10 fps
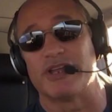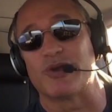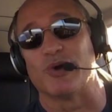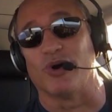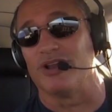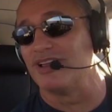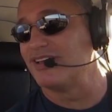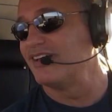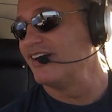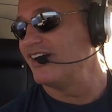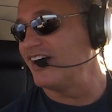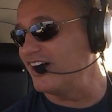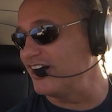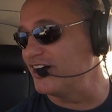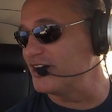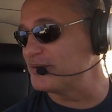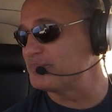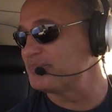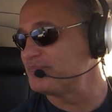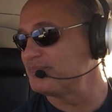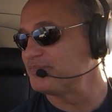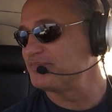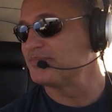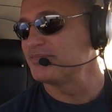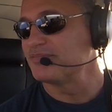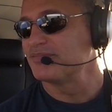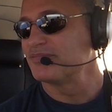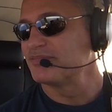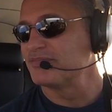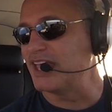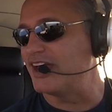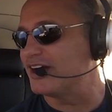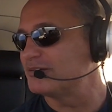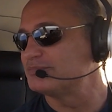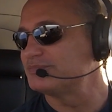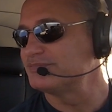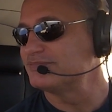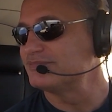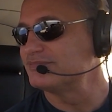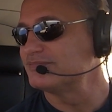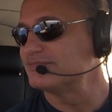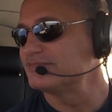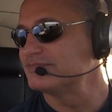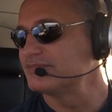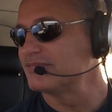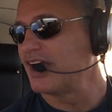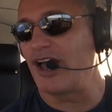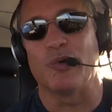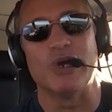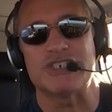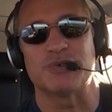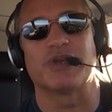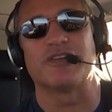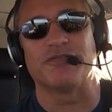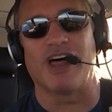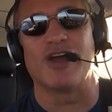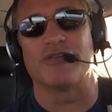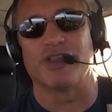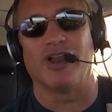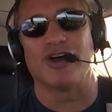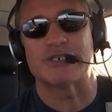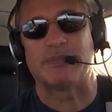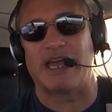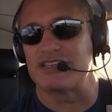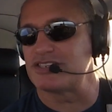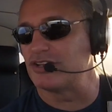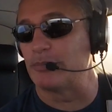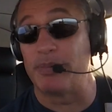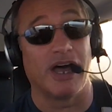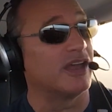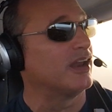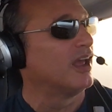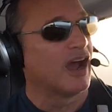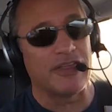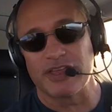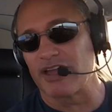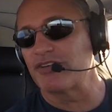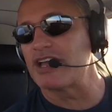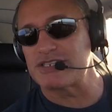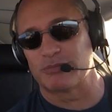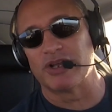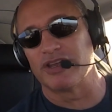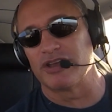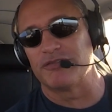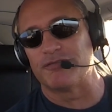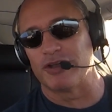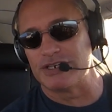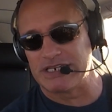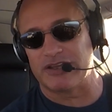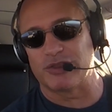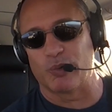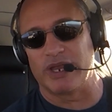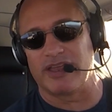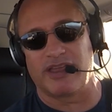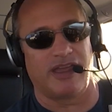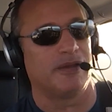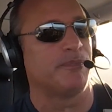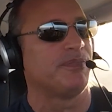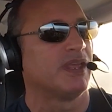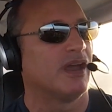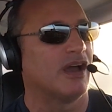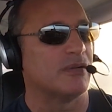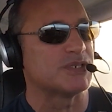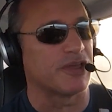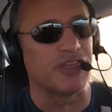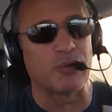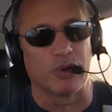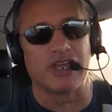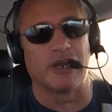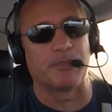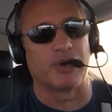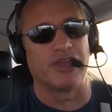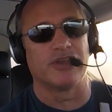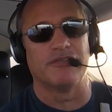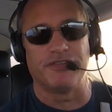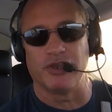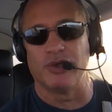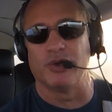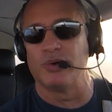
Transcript: cool. Um, yeah. I wish we could fly over the launch pad still, but I think I've got some really good footage out the wing cam, uh, so I think we'll get a pretty good view